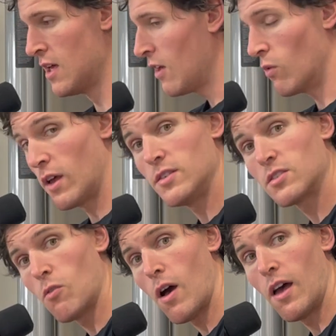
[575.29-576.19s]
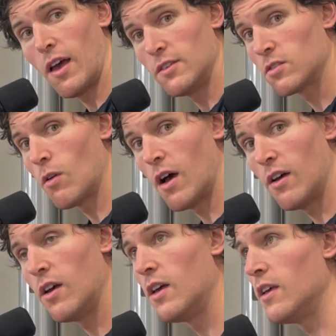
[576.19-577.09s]
And when I squat
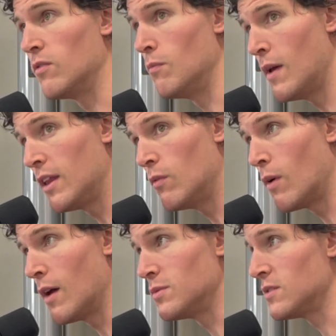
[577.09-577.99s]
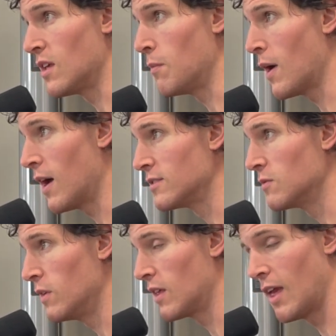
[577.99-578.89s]
as many reps as I
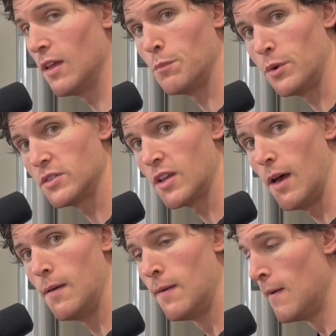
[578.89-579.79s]
possibly can per set.